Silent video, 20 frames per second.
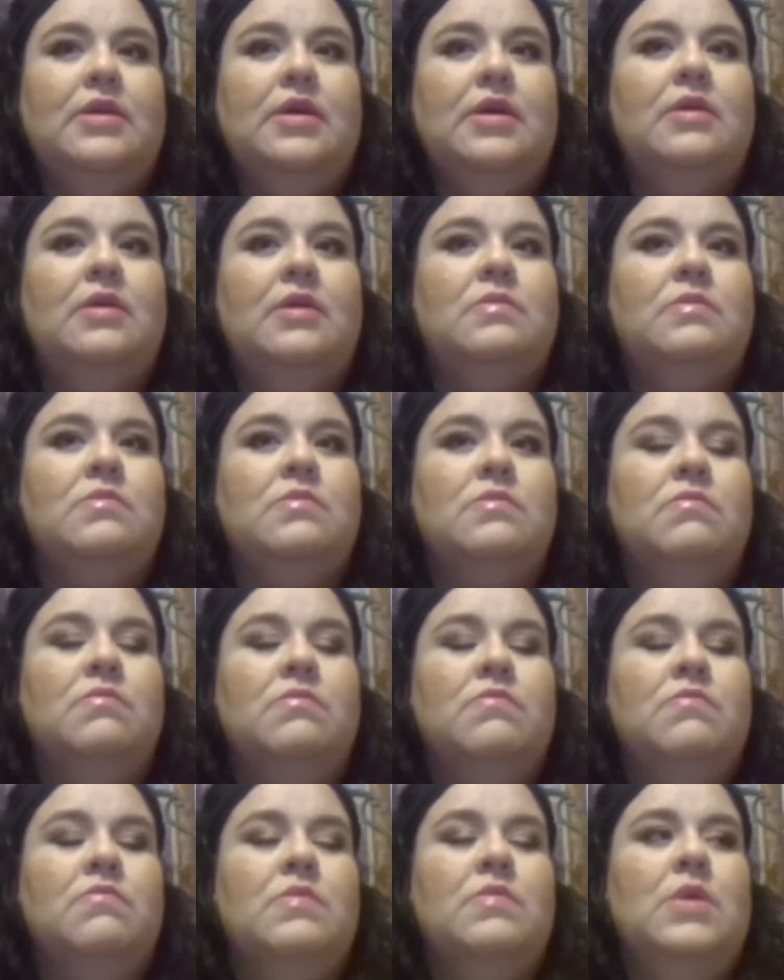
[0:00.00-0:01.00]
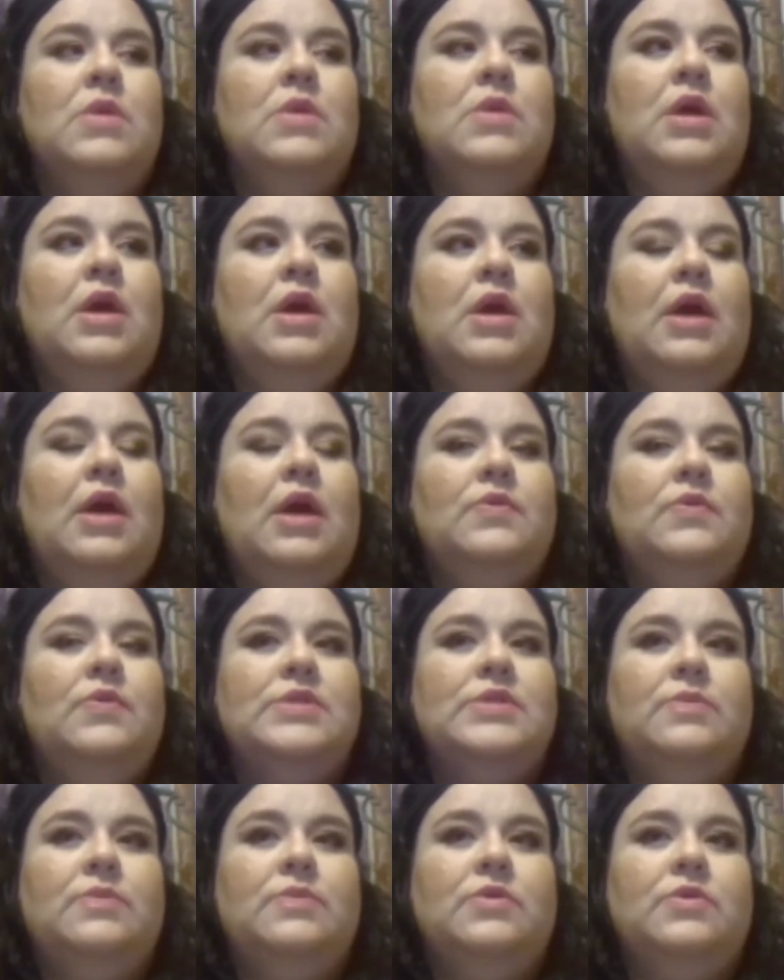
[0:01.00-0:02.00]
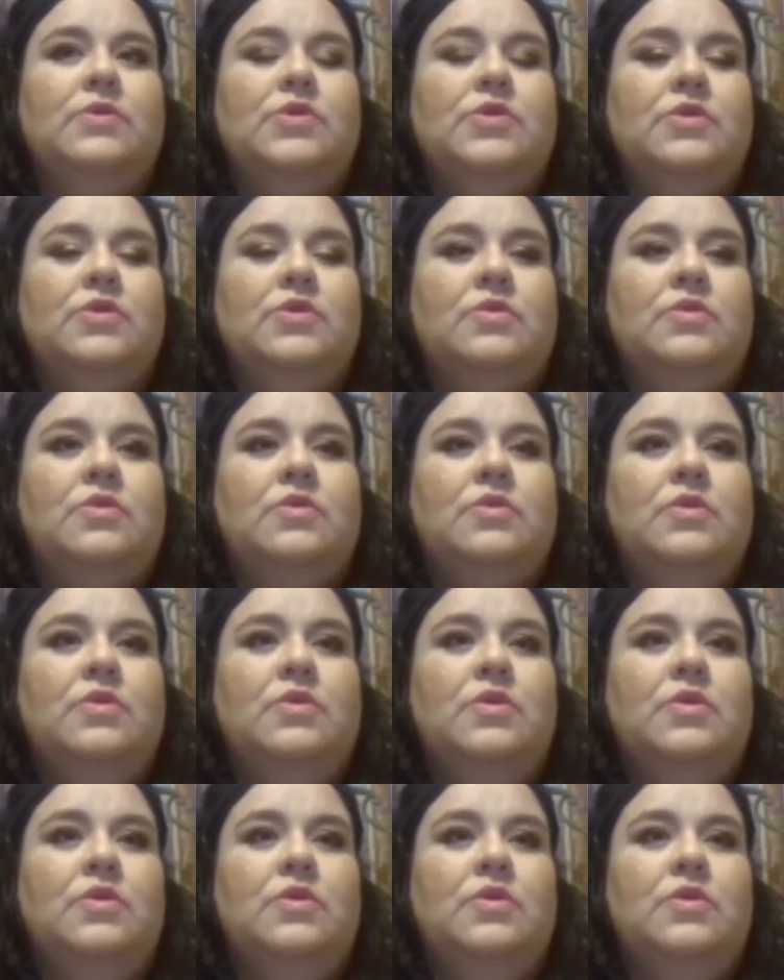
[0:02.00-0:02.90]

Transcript: I was able to